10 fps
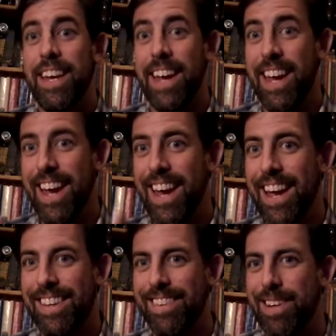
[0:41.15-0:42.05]

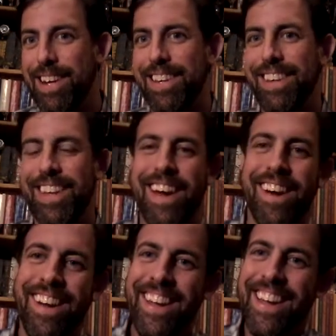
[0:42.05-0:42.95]
Yeah, see what I did
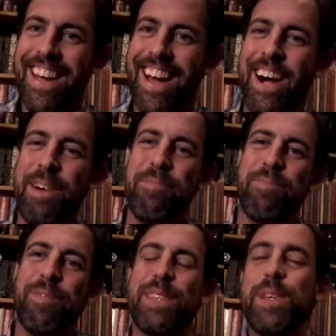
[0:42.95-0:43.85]
there?
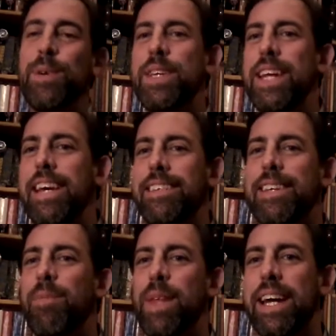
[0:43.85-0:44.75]
So today's
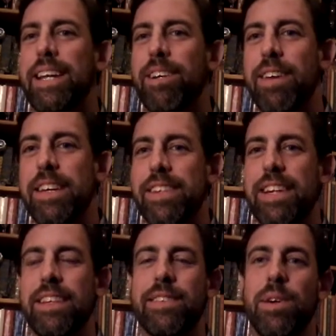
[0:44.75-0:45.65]
something interesting
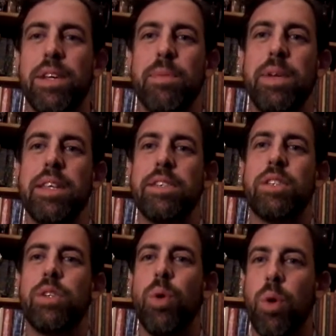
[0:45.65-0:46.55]
is going to be the
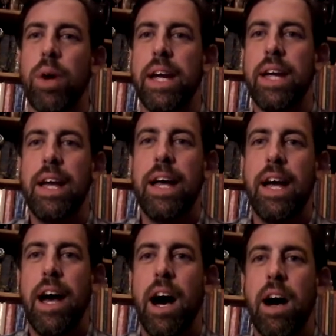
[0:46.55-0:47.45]
story
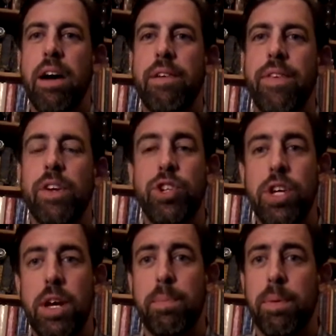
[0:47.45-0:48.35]
of a
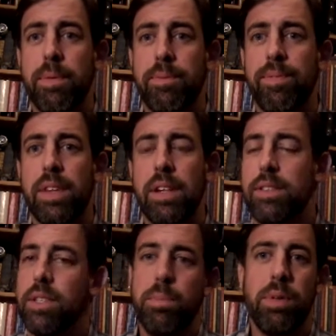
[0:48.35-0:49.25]
ship. It's
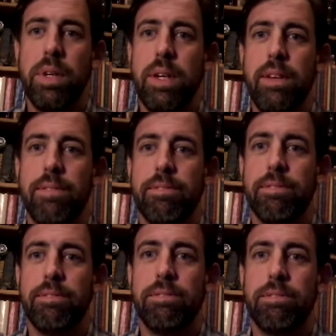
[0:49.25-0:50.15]
simply
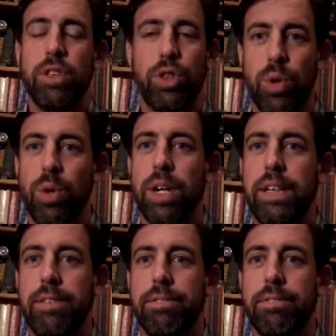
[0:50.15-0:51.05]
the
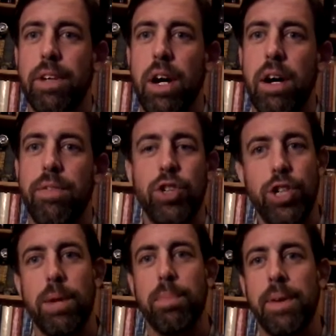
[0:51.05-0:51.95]
story of a
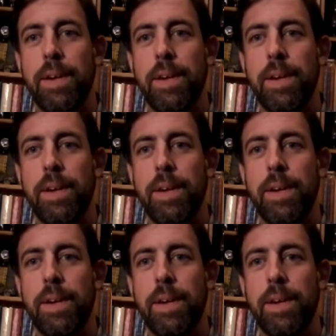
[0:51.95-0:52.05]
ship.